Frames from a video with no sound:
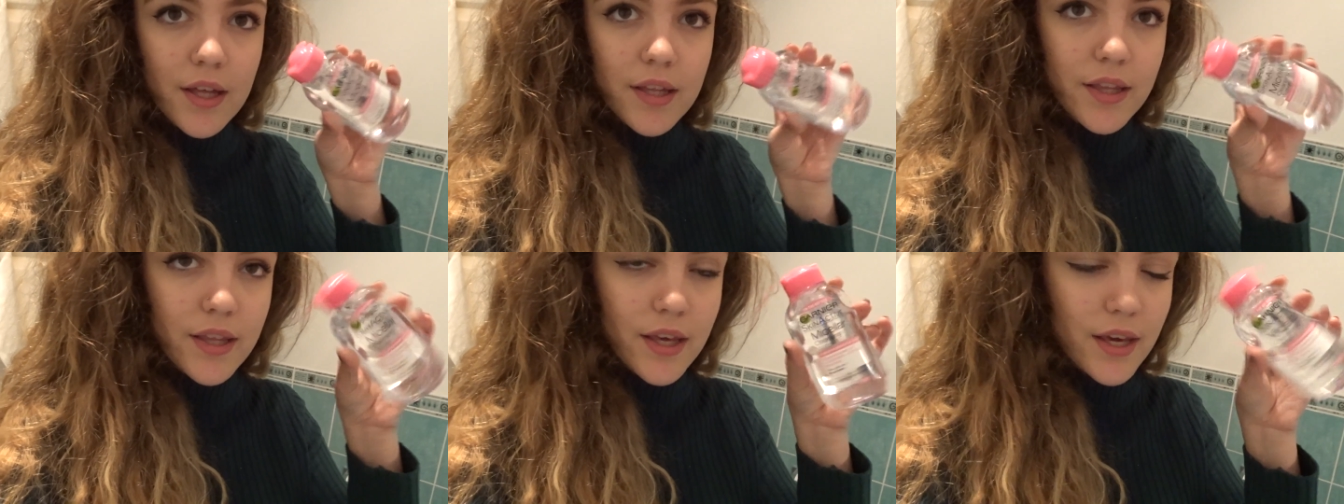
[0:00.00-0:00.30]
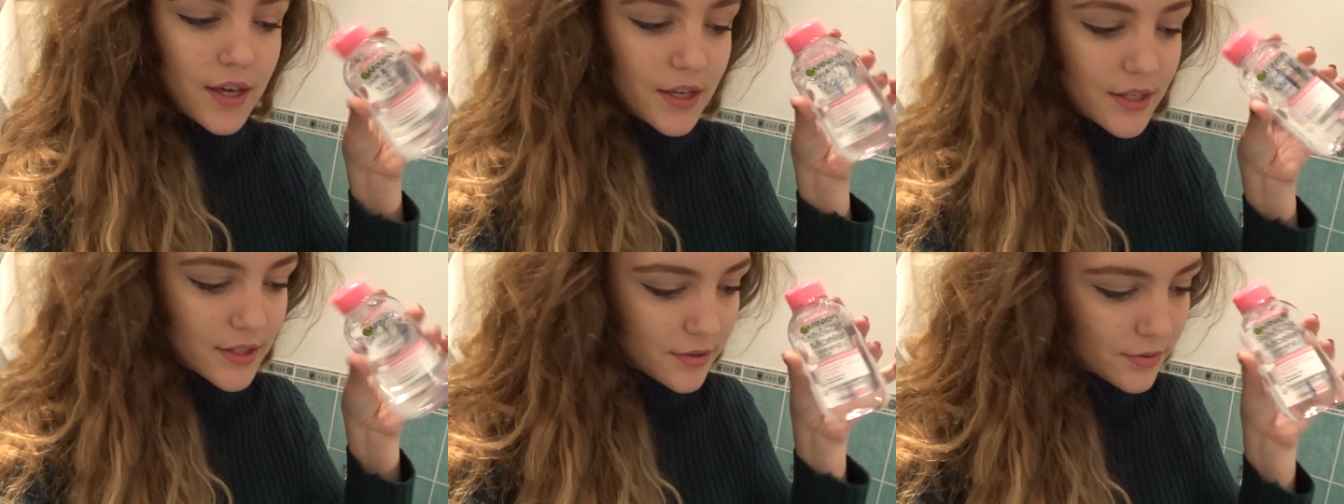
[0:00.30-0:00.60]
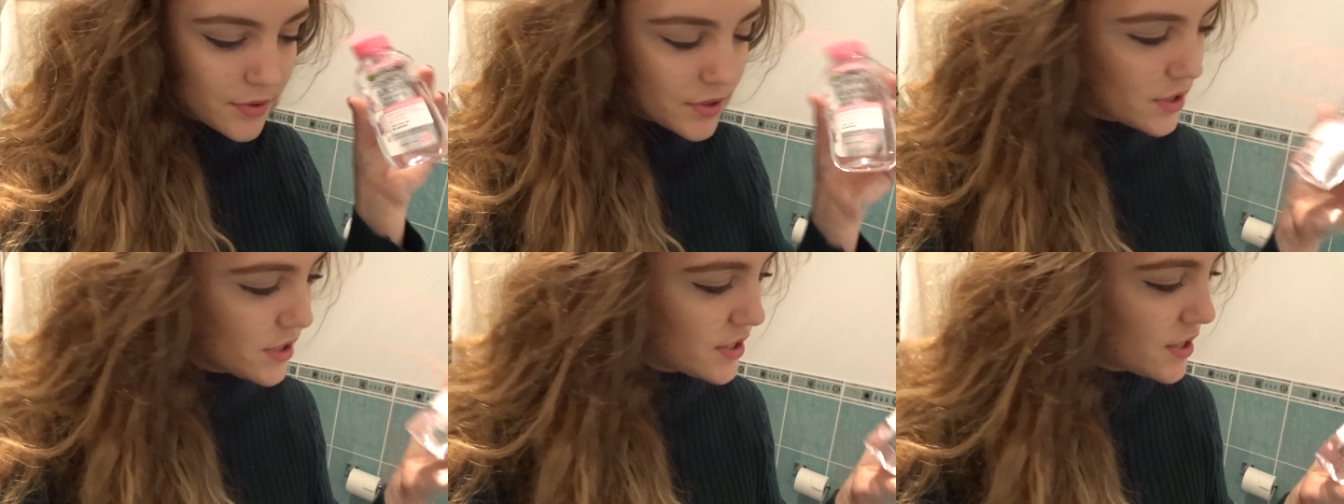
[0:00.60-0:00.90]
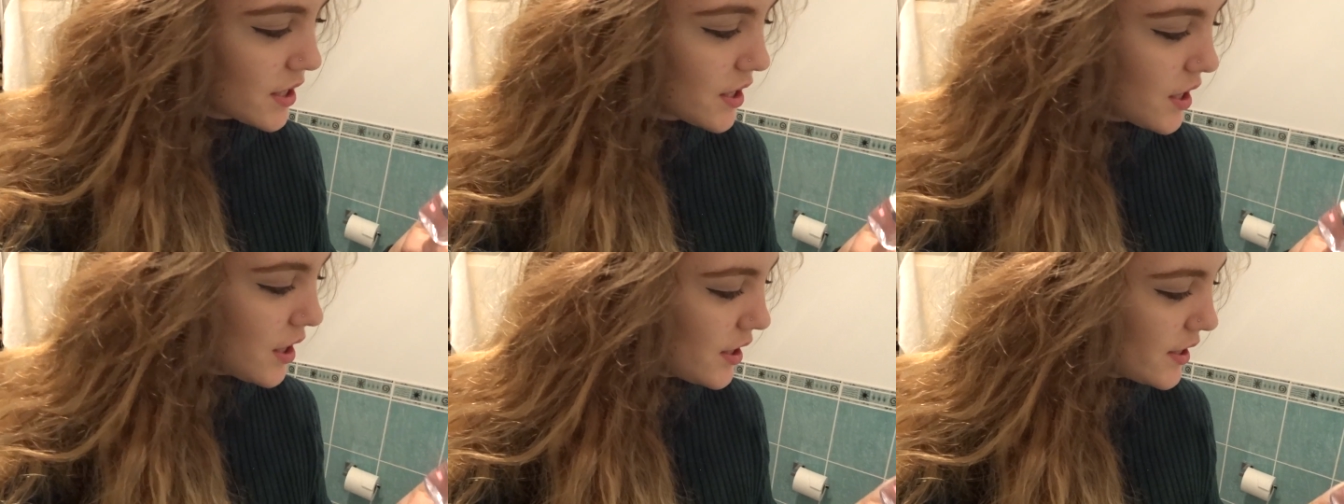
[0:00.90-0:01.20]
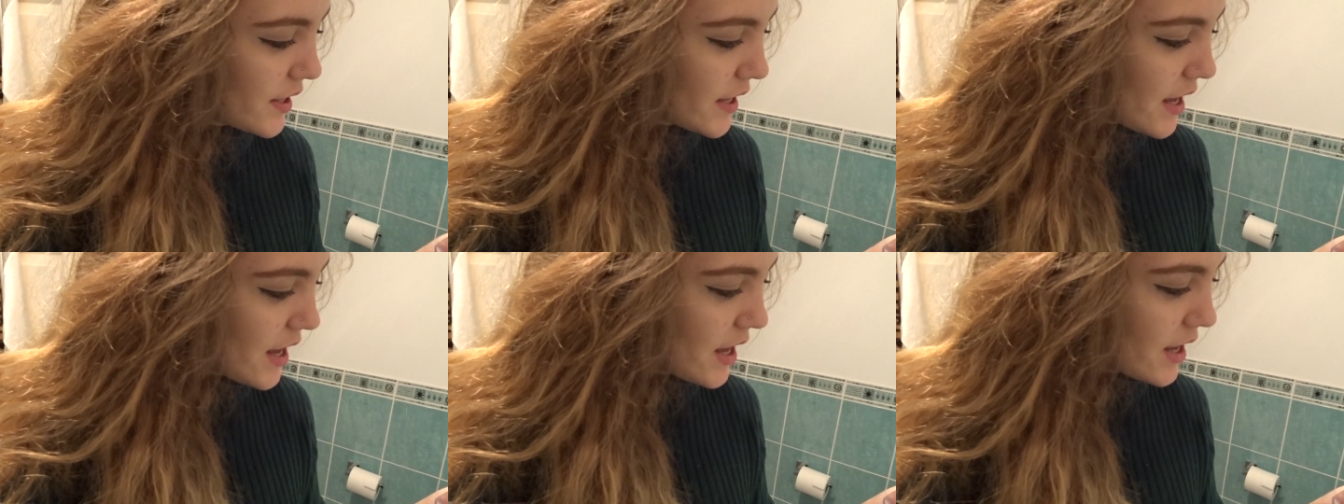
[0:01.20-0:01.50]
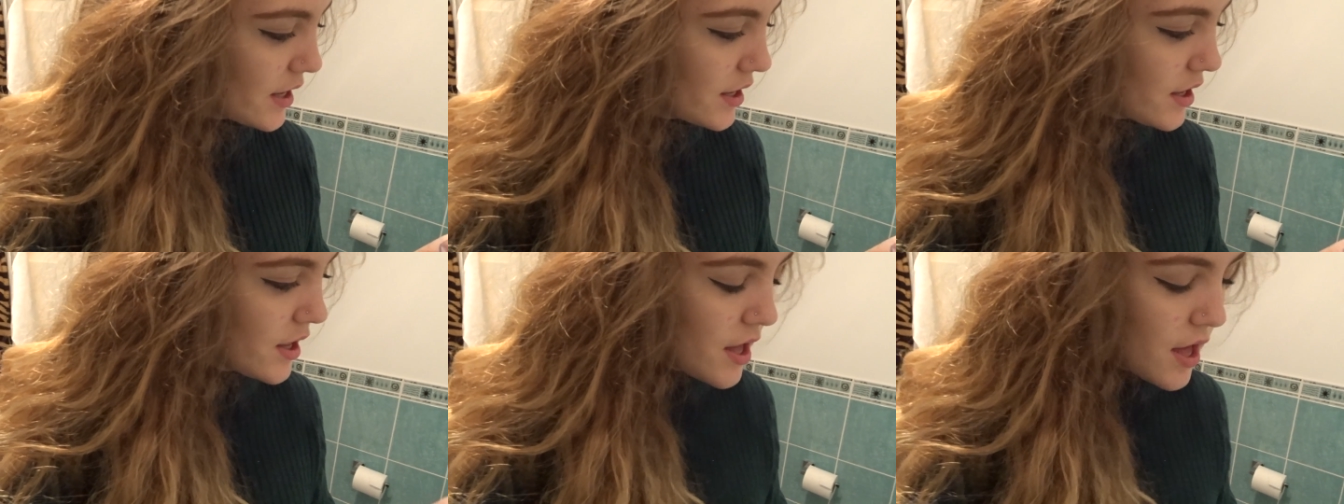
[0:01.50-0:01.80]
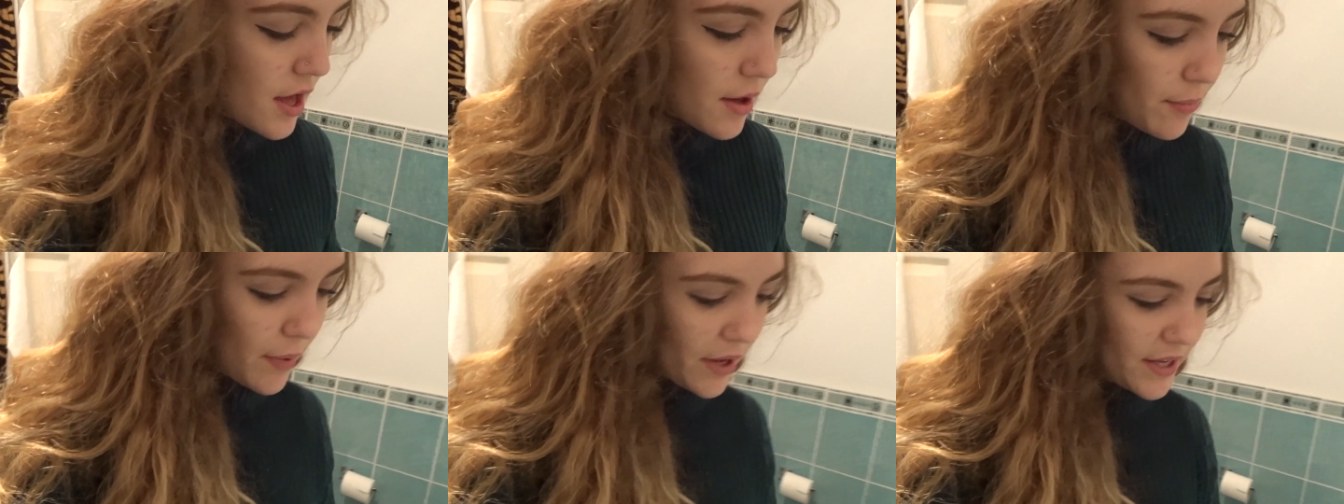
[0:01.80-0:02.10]
this, which is the Garnier
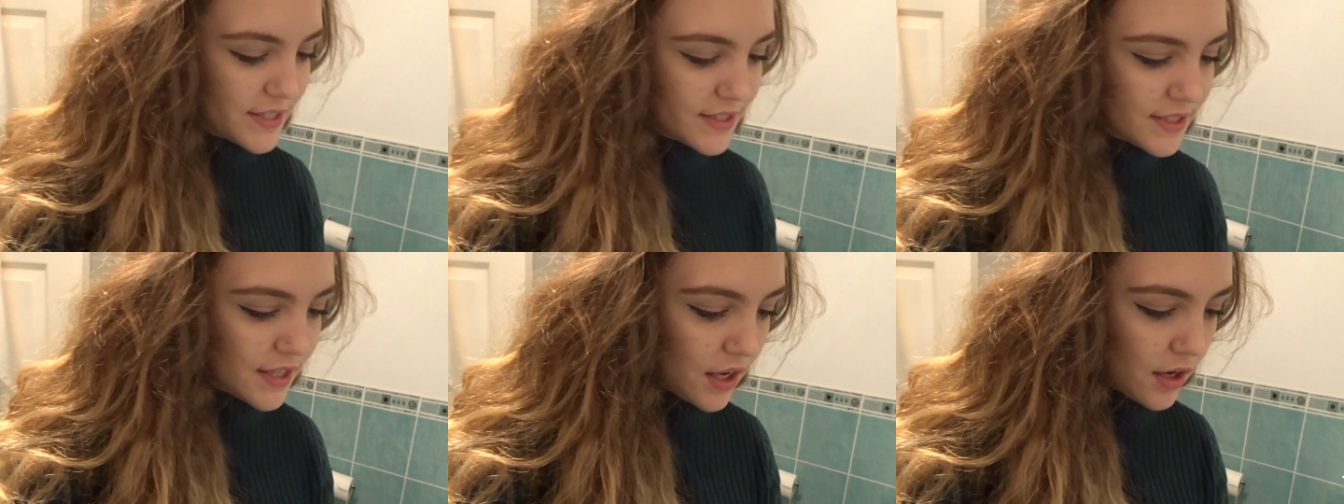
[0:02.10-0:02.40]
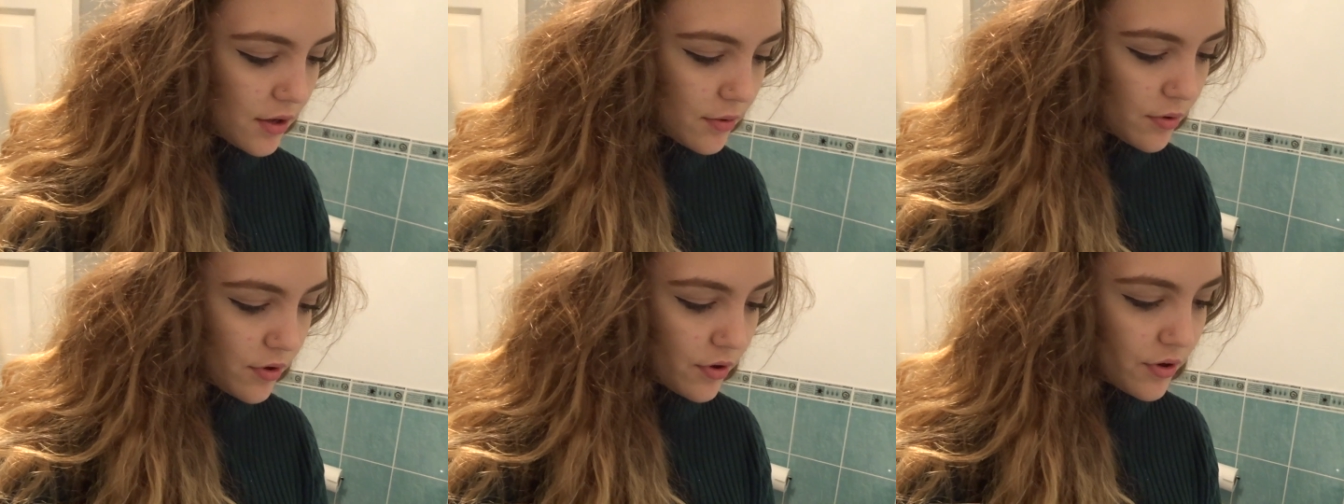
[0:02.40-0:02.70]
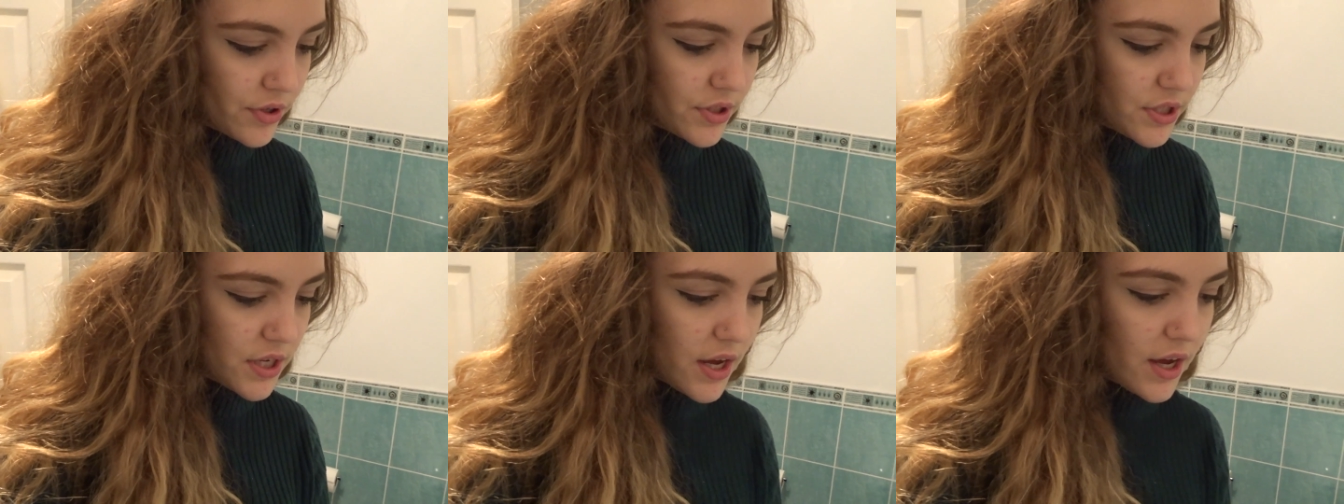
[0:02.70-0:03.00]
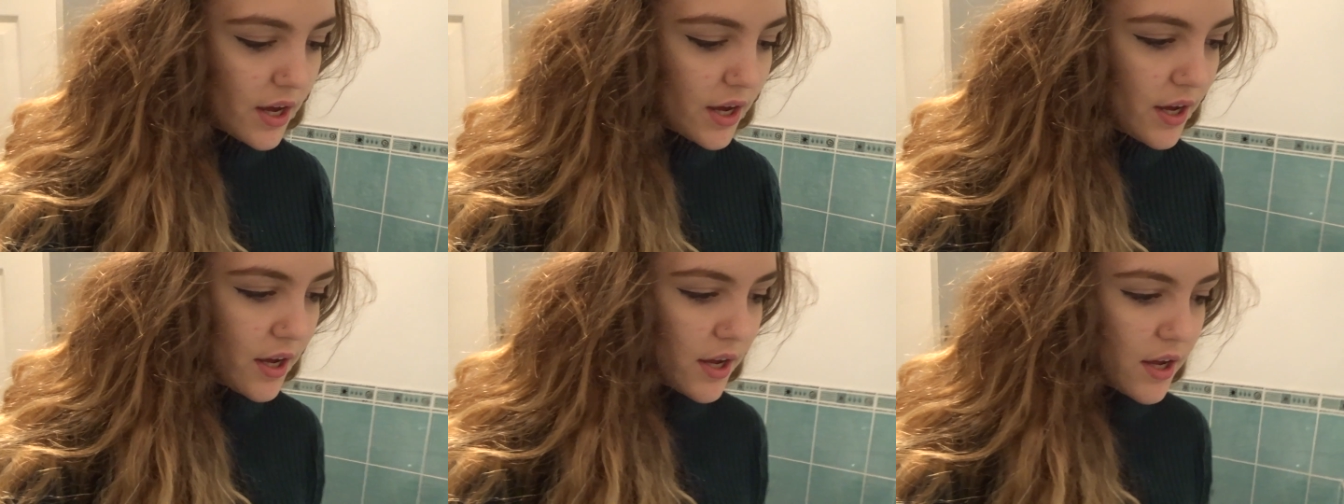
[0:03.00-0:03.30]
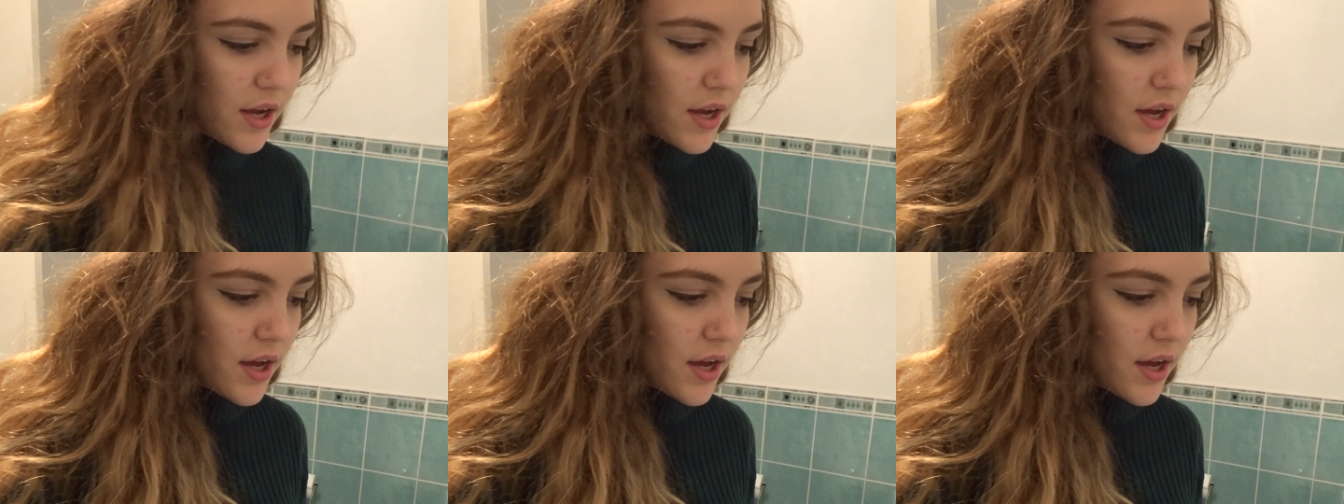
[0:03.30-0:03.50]
Micellar Water.